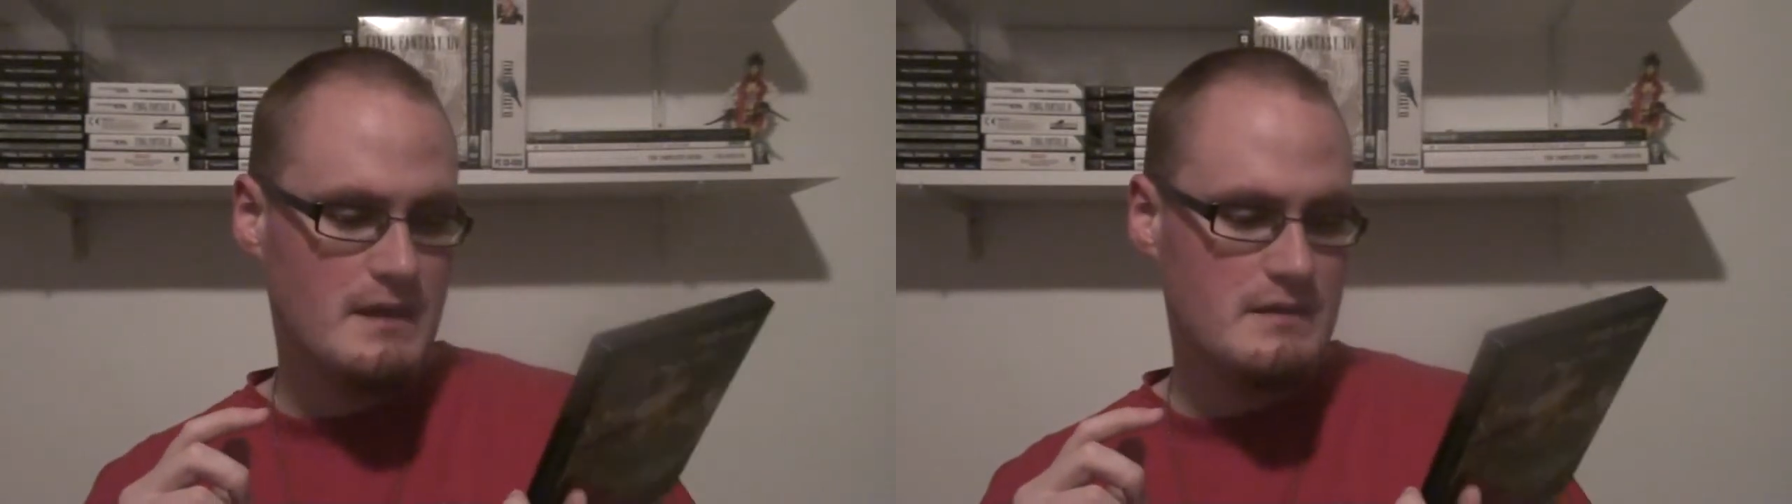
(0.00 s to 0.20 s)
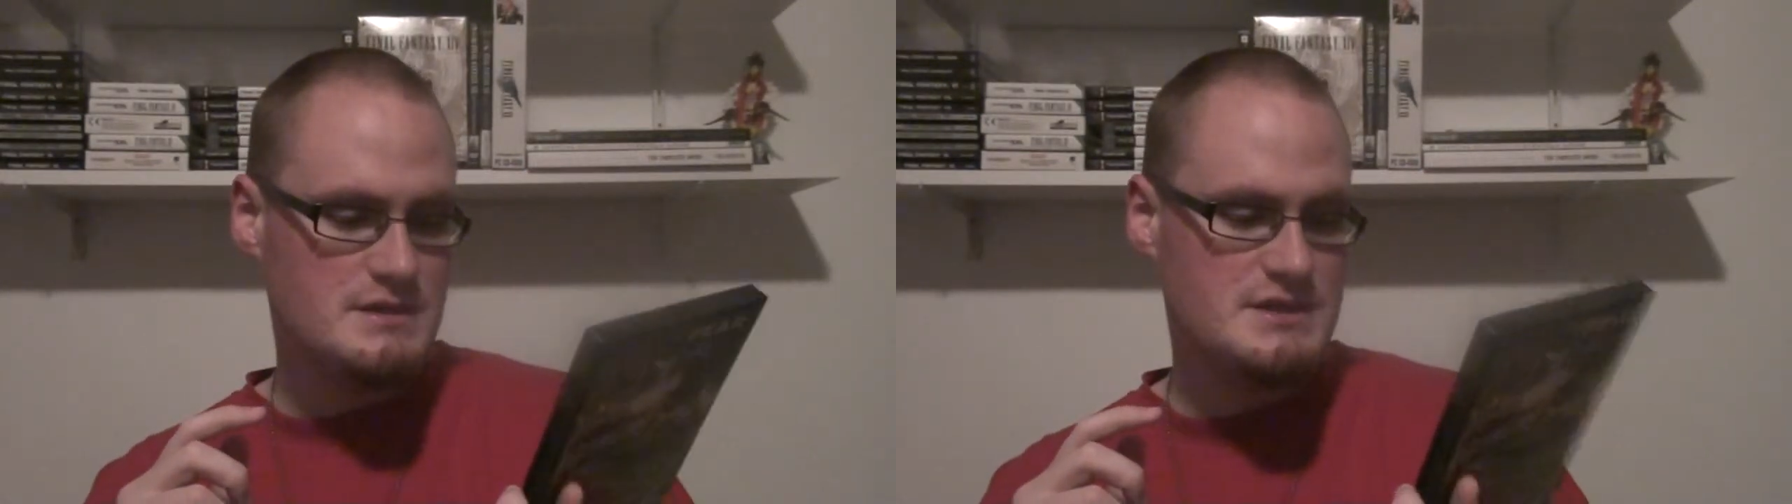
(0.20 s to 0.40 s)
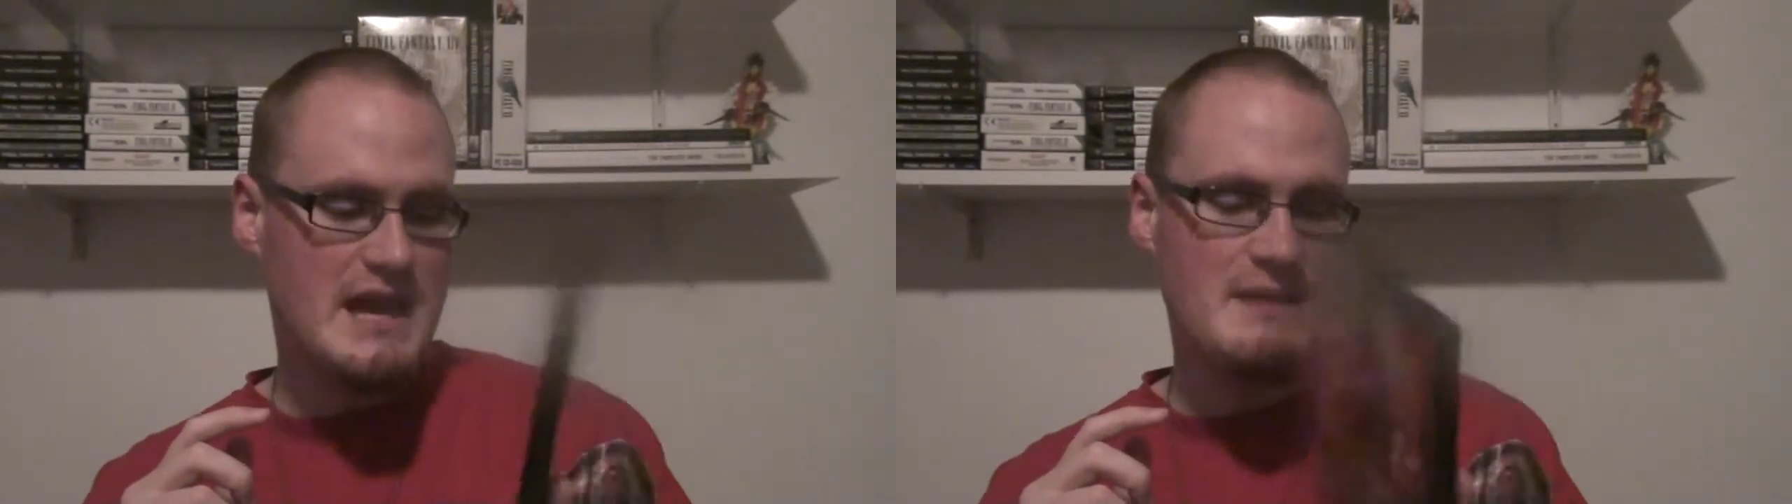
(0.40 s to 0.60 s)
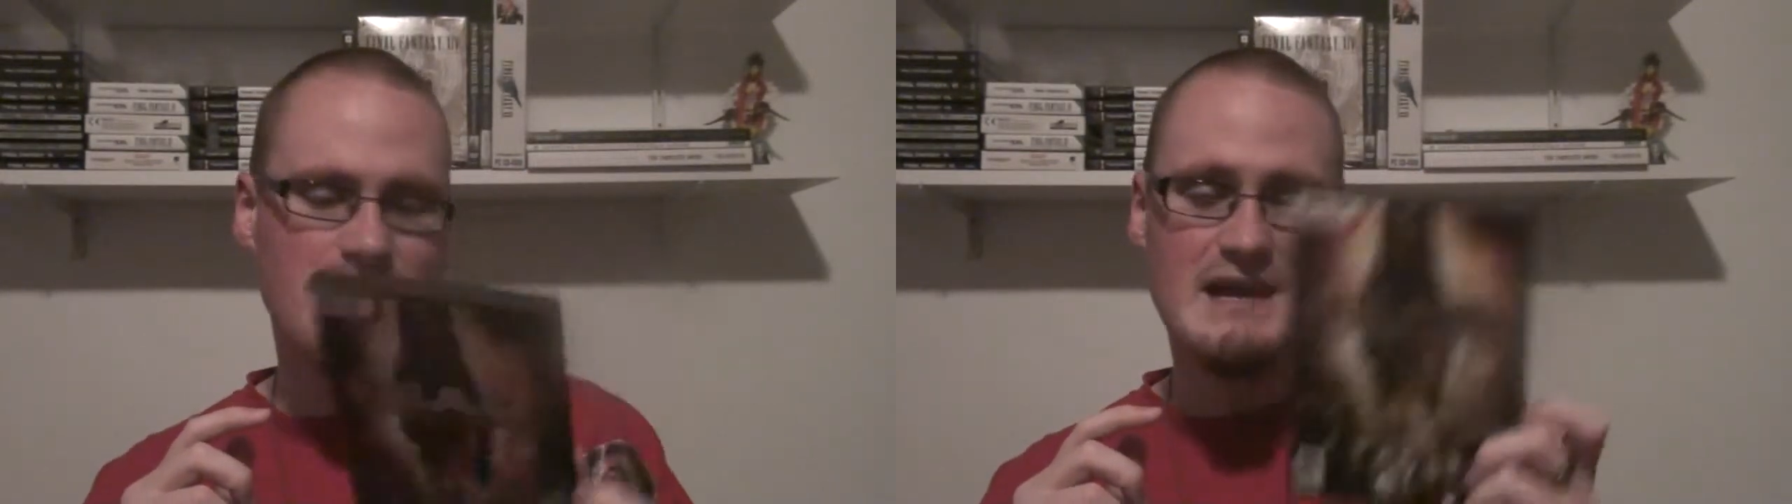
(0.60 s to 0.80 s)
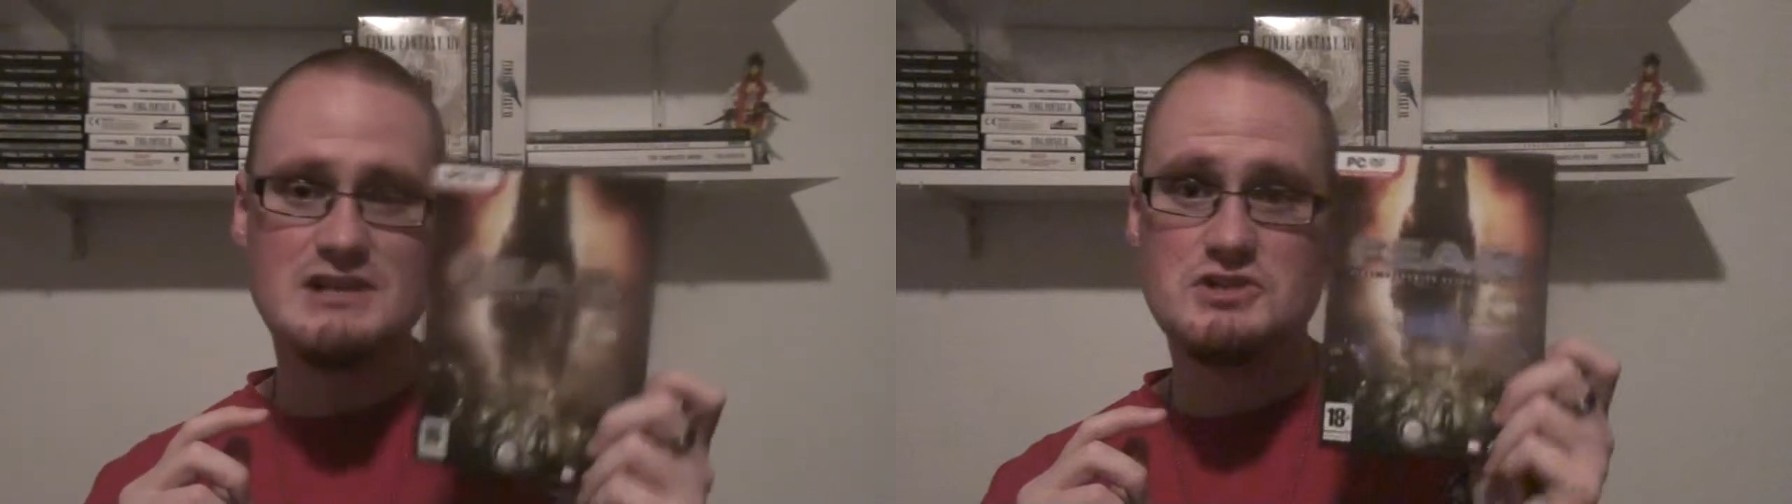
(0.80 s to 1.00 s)
This game
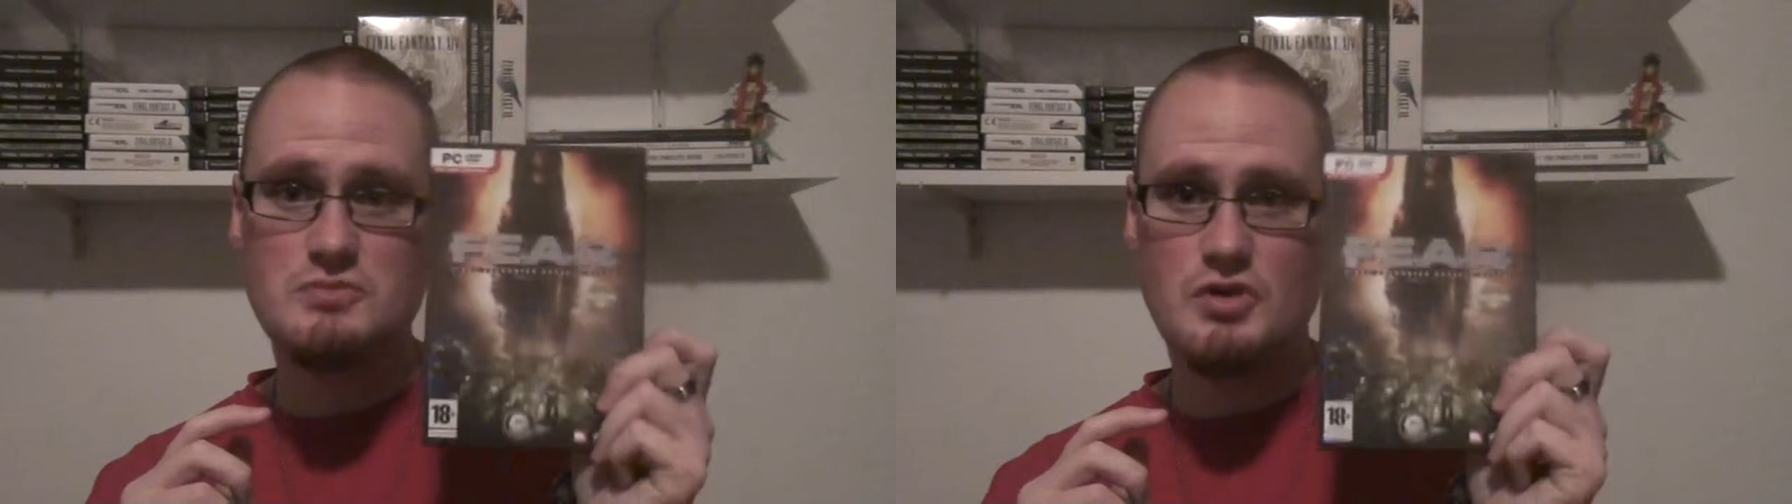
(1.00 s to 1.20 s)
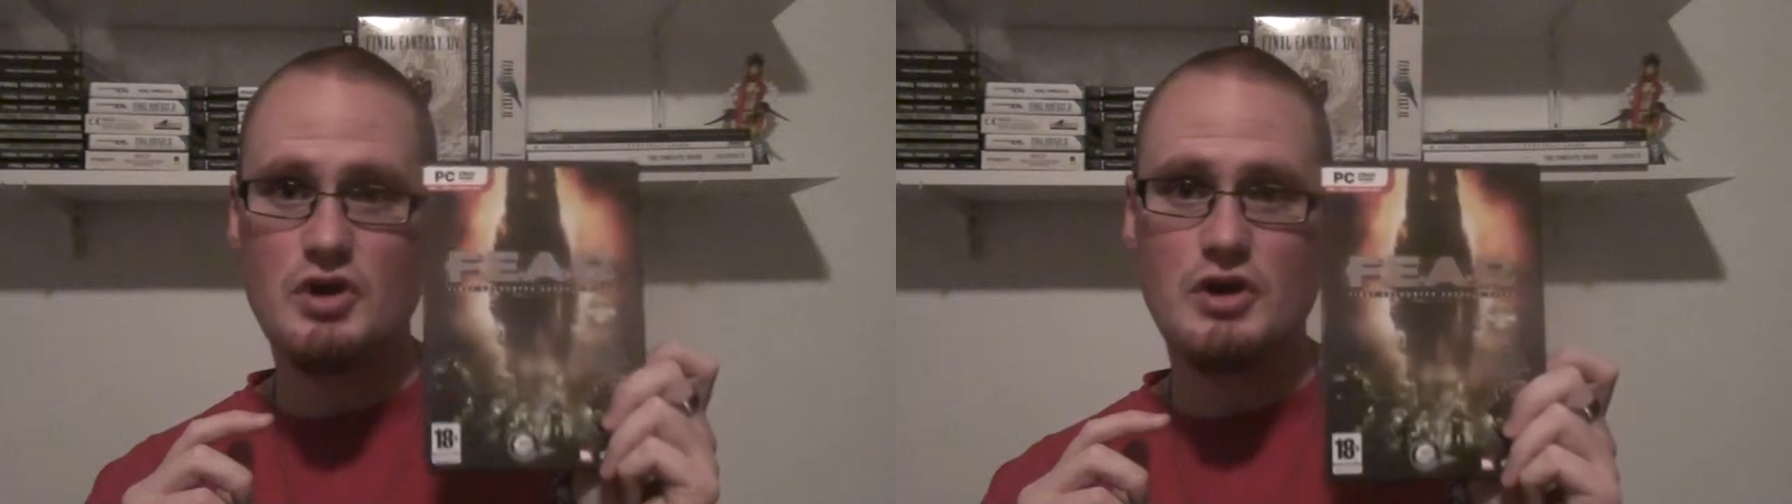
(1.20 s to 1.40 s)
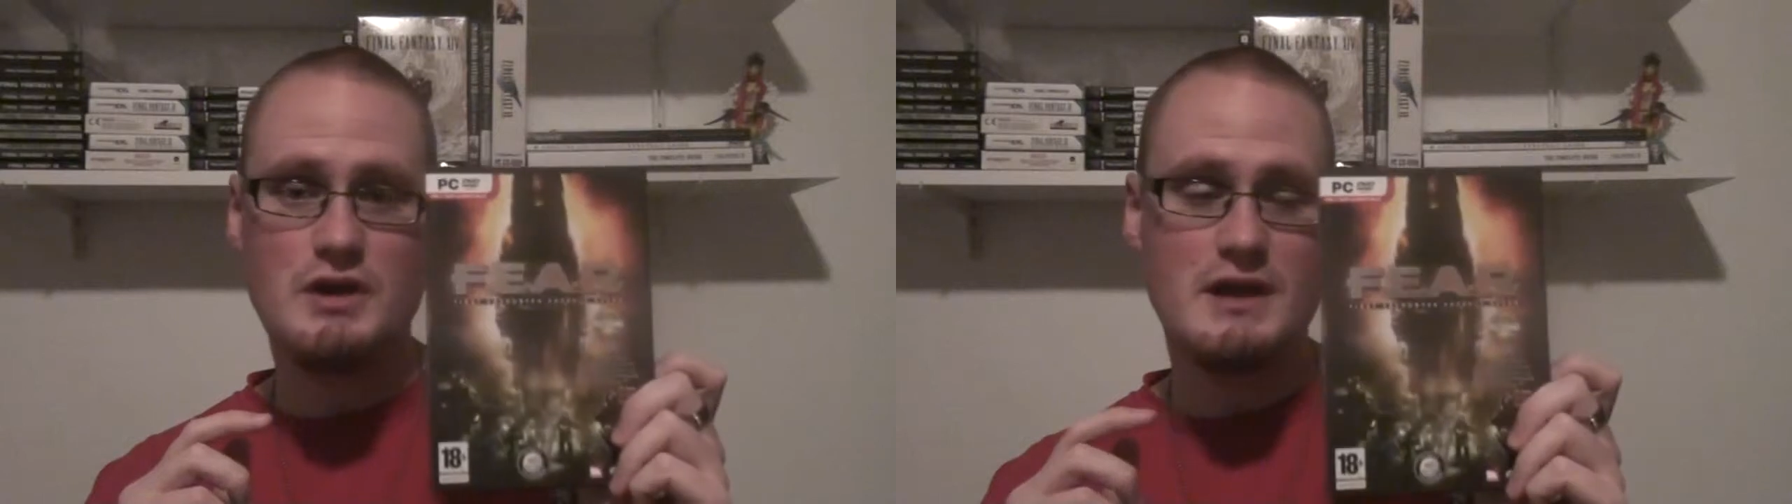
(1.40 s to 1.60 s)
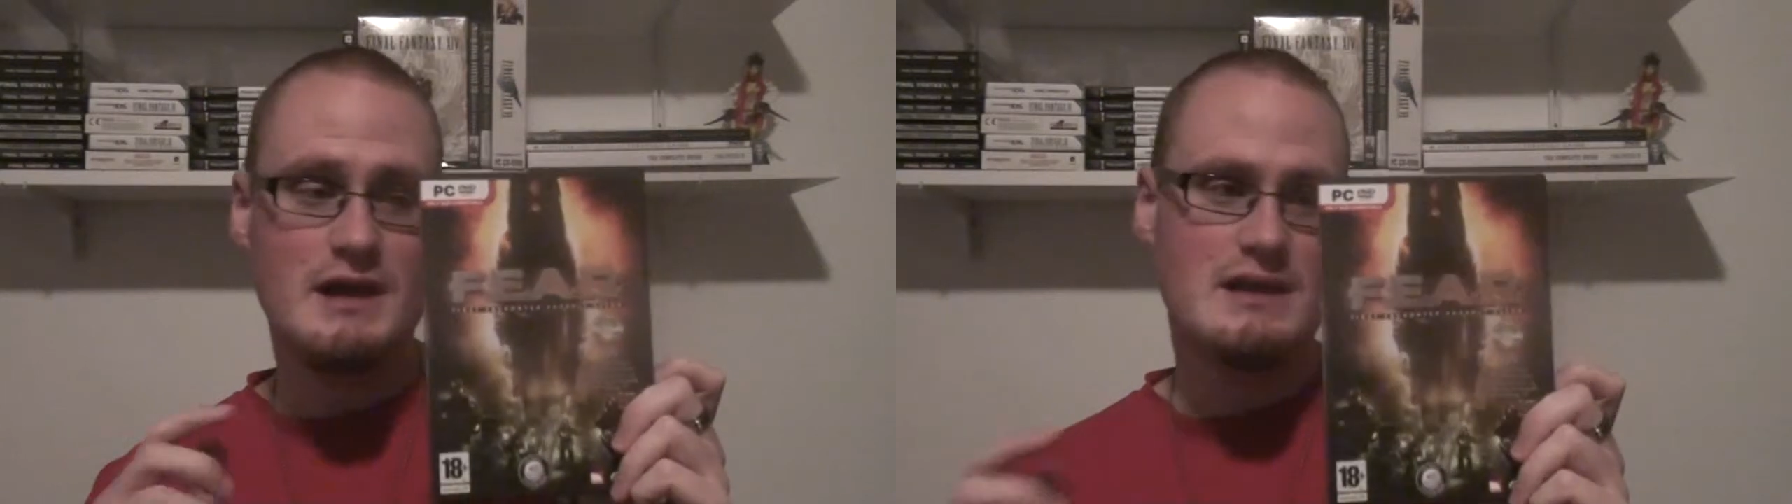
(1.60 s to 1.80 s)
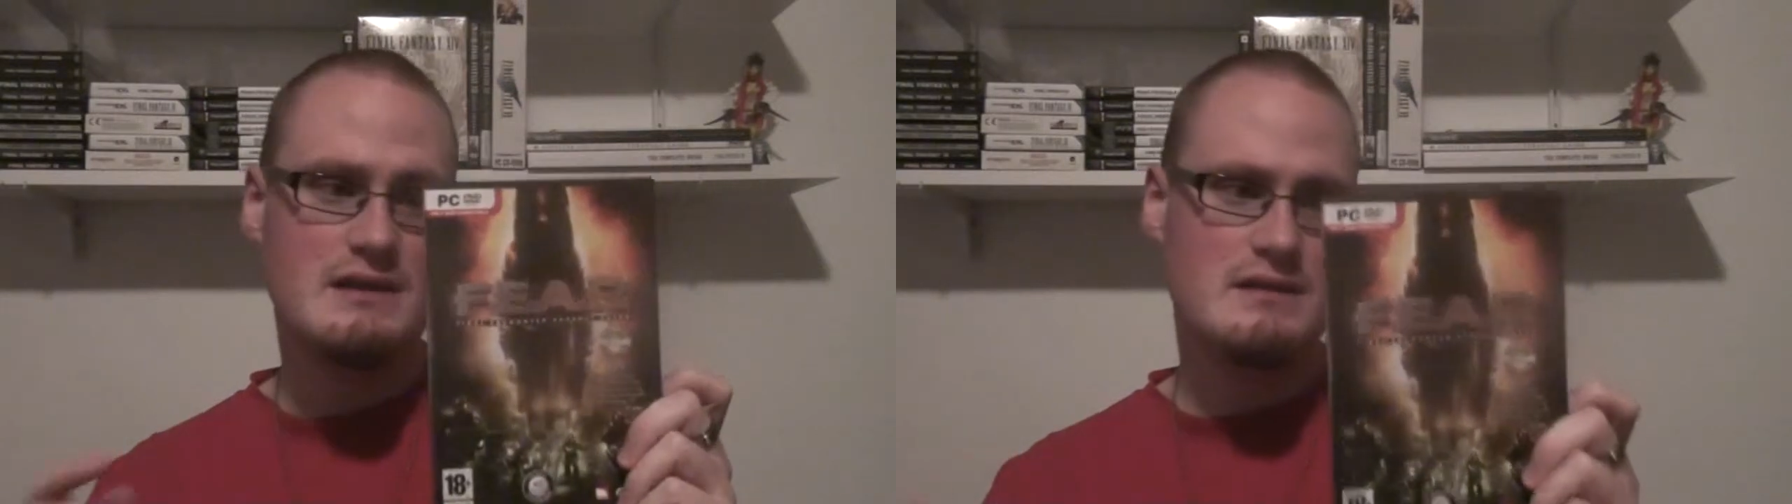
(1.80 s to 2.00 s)
is good
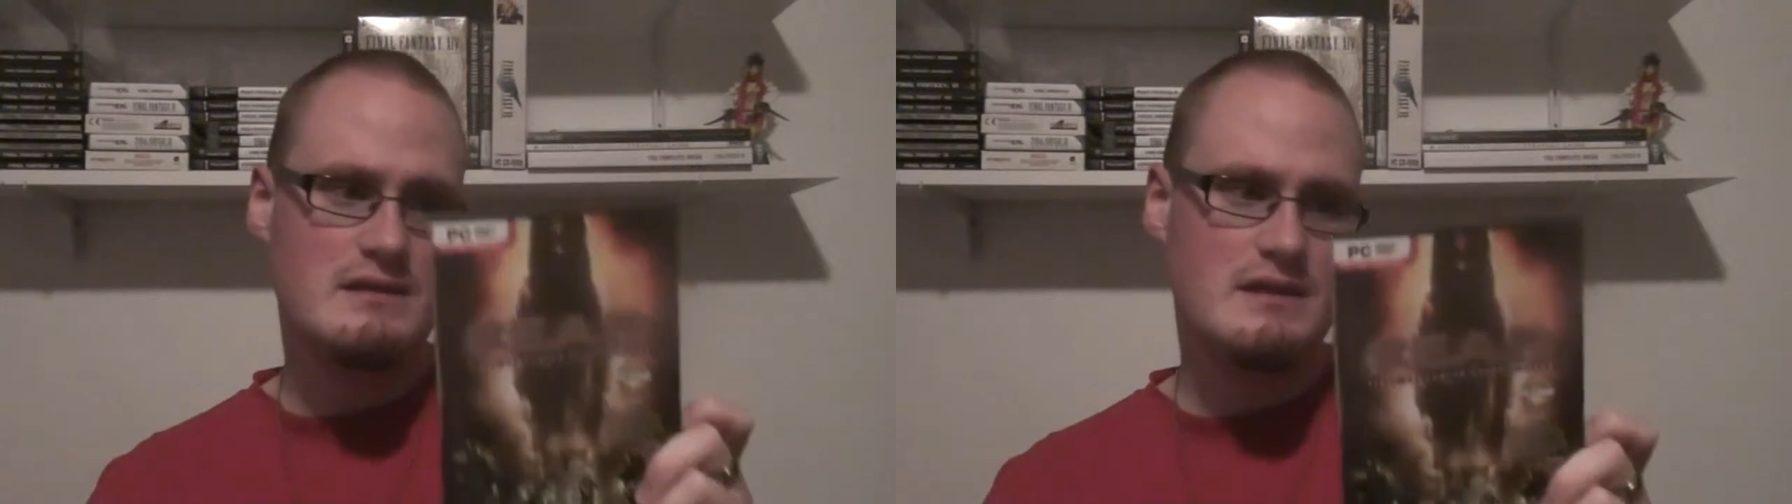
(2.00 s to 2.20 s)
in